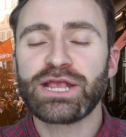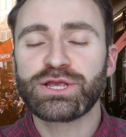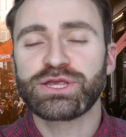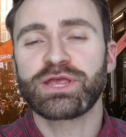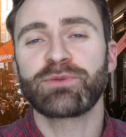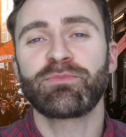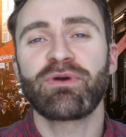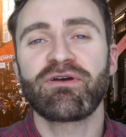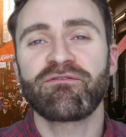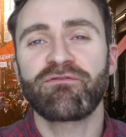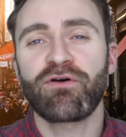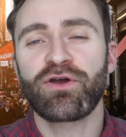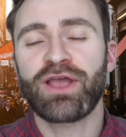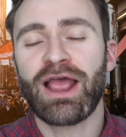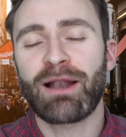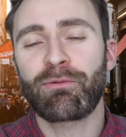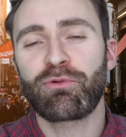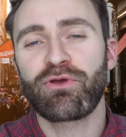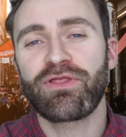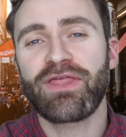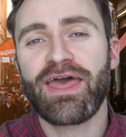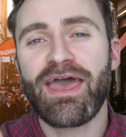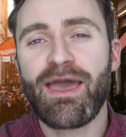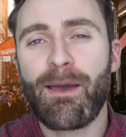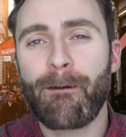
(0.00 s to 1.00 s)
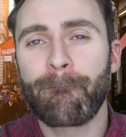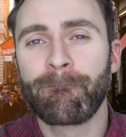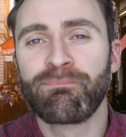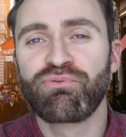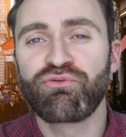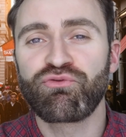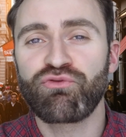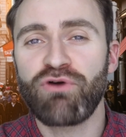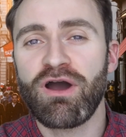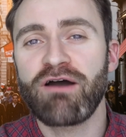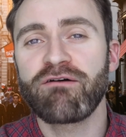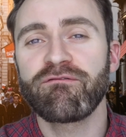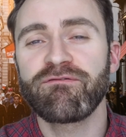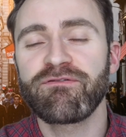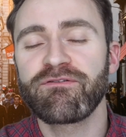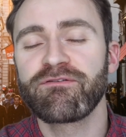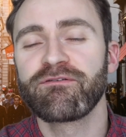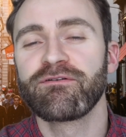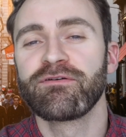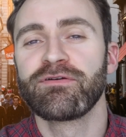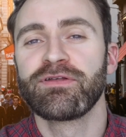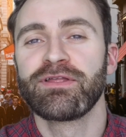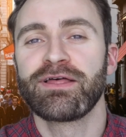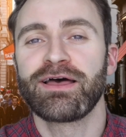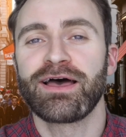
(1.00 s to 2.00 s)
Interesting bit of vocabulary there, bruv,
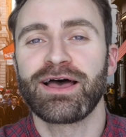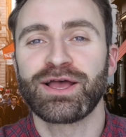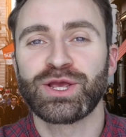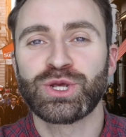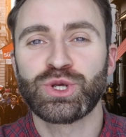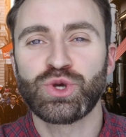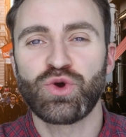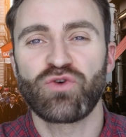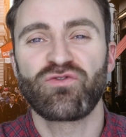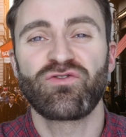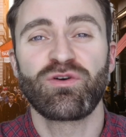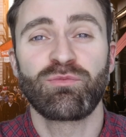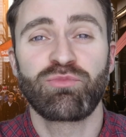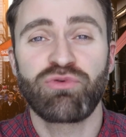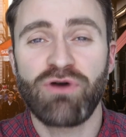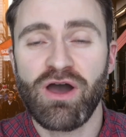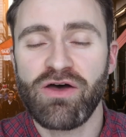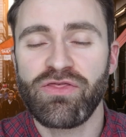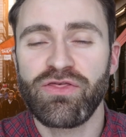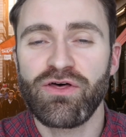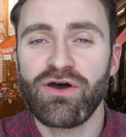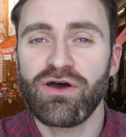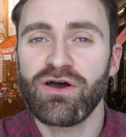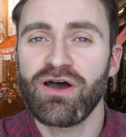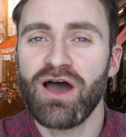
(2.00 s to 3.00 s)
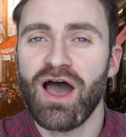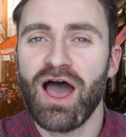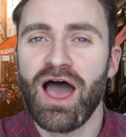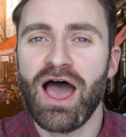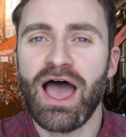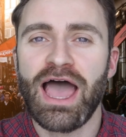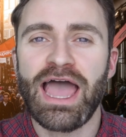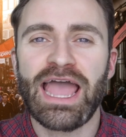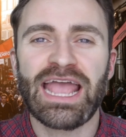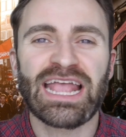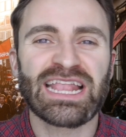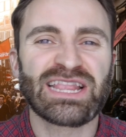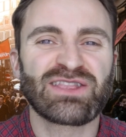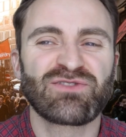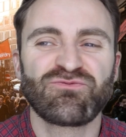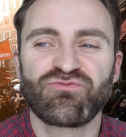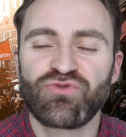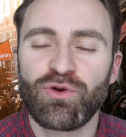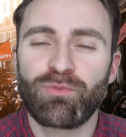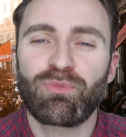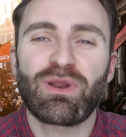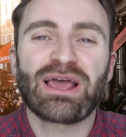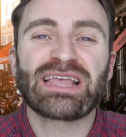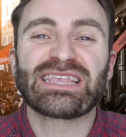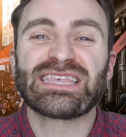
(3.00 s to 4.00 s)
short for brother, uh, it
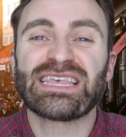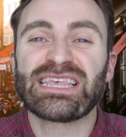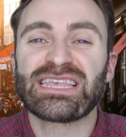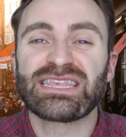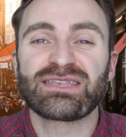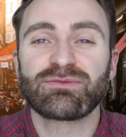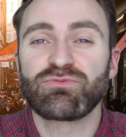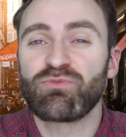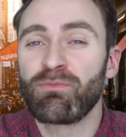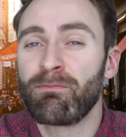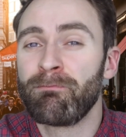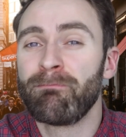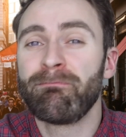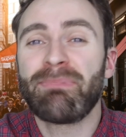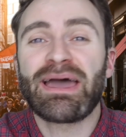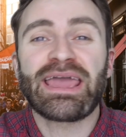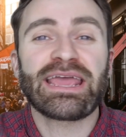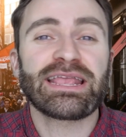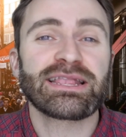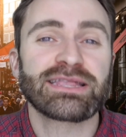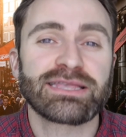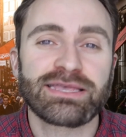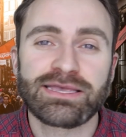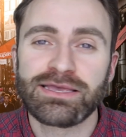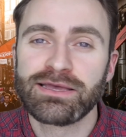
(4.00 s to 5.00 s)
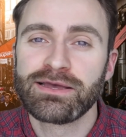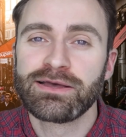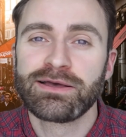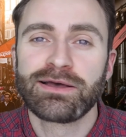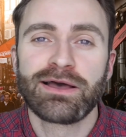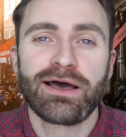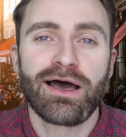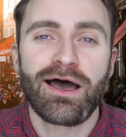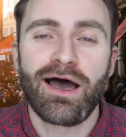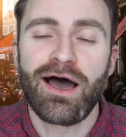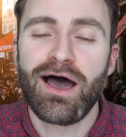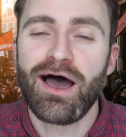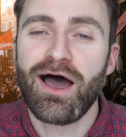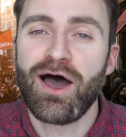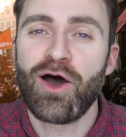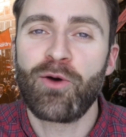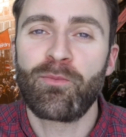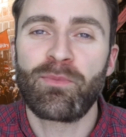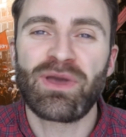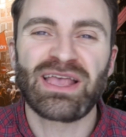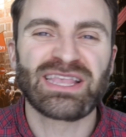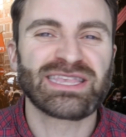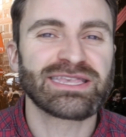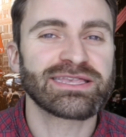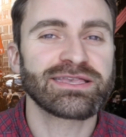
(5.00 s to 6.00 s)
replaces mate.
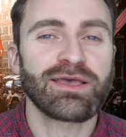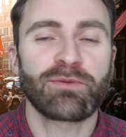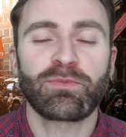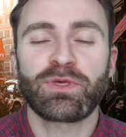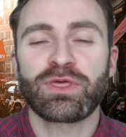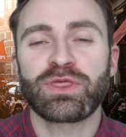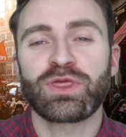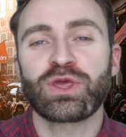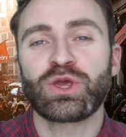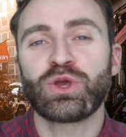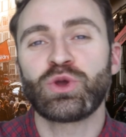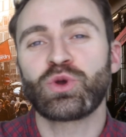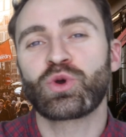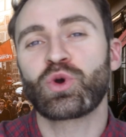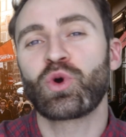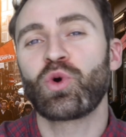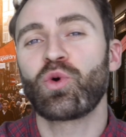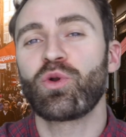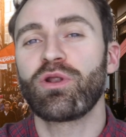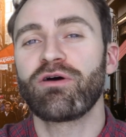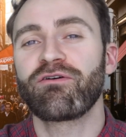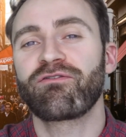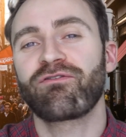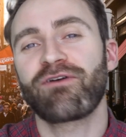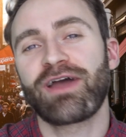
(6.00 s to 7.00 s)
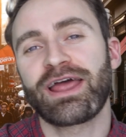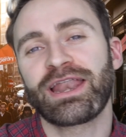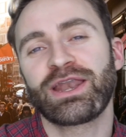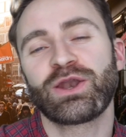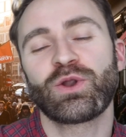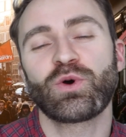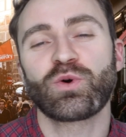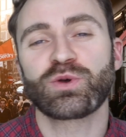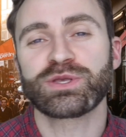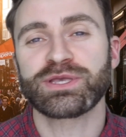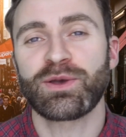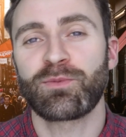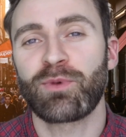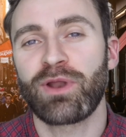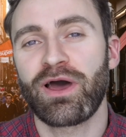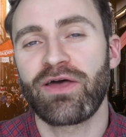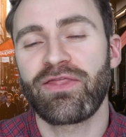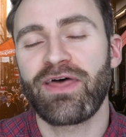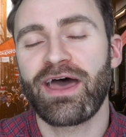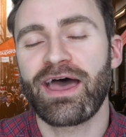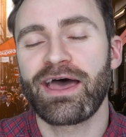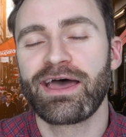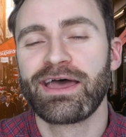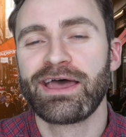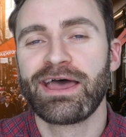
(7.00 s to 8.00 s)
Um, it's something that you call a friend or someone
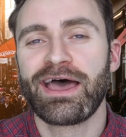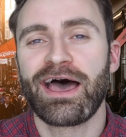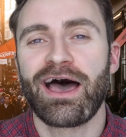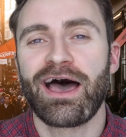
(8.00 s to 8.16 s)
like that.